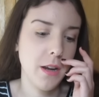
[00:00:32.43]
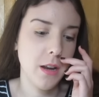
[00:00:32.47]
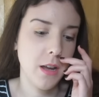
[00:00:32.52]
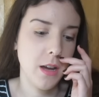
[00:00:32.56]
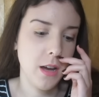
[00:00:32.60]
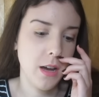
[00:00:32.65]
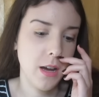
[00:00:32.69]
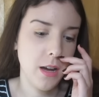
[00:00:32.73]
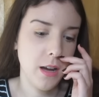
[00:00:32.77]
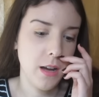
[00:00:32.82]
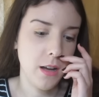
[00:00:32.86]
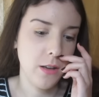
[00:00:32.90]

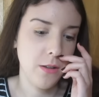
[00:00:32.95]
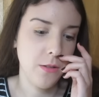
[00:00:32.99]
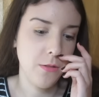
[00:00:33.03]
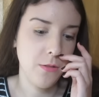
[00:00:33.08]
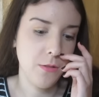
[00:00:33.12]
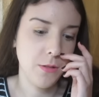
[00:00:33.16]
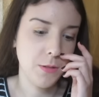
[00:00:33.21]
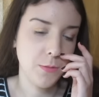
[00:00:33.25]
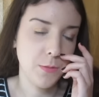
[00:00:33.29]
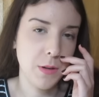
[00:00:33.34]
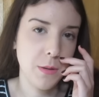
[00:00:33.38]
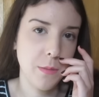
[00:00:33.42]
who
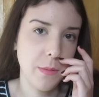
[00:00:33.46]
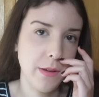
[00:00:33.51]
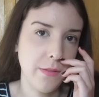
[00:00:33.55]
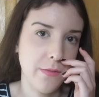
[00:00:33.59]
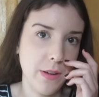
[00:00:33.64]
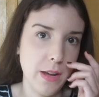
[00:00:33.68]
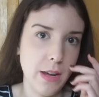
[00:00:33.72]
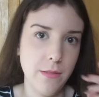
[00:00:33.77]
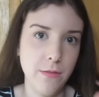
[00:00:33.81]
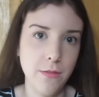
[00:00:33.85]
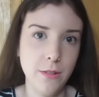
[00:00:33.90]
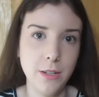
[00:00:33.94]
is one of my
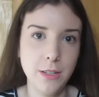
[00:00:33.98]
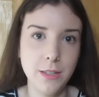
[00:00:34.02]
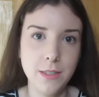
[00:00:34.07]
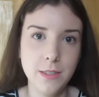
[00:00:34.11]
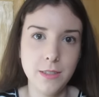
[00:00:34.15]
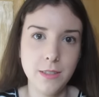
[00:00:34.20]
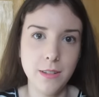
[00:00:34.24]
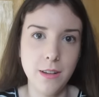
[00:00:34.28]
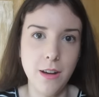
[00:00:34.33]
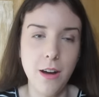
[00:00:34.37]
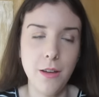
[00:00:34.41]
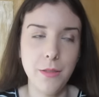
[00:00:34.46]

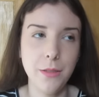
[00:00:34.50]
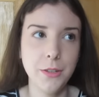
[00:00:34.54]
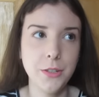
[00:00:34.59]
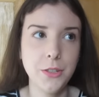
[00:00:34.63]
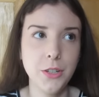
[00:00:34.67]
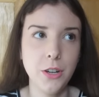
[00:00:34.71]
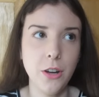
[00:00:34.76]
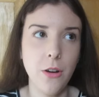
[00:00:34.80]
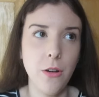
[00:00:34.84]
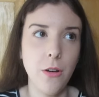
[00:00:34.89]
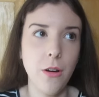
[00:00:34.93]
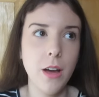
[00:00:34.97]
favorites on the
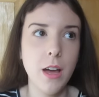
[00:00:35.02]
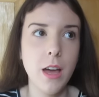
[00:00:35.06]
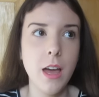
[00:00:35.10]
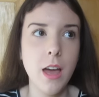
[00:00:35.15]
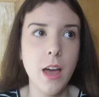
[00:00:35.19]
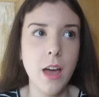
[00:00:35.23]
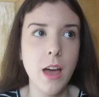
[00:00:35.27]
show,